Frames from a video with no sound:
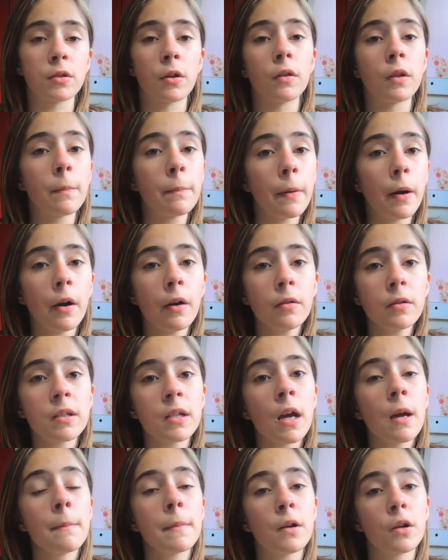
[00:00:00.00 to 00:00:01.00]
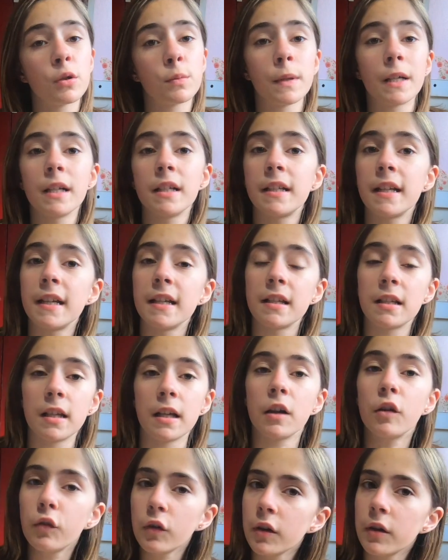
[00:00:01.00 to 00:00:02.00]
On the boat, because we continuously
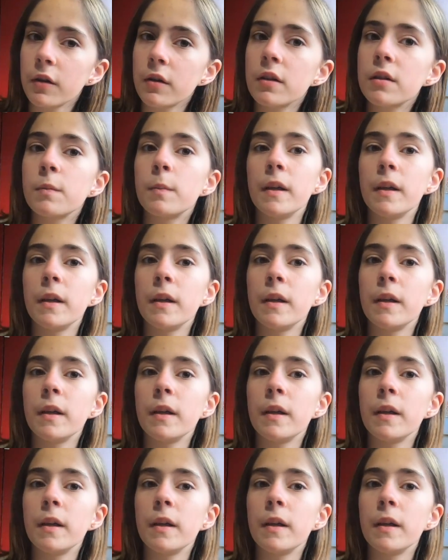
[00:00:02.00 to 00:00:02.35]
cruise,